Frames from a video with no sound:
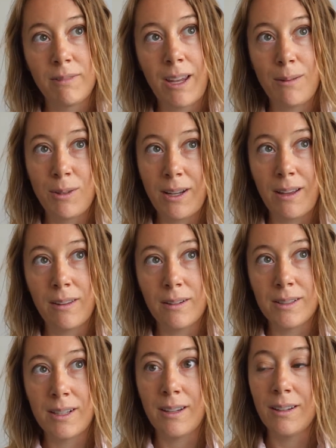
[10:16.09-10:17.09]
came together
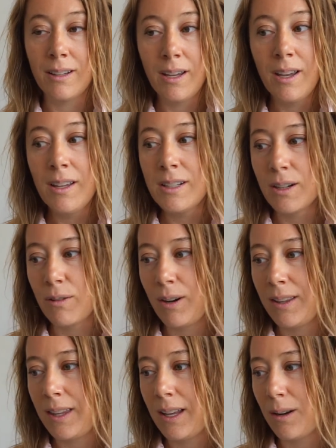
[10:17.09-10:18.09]
to
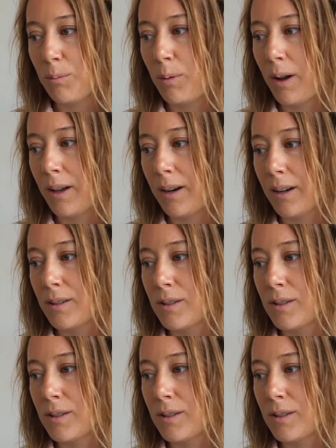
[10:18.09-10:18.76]
create the end product.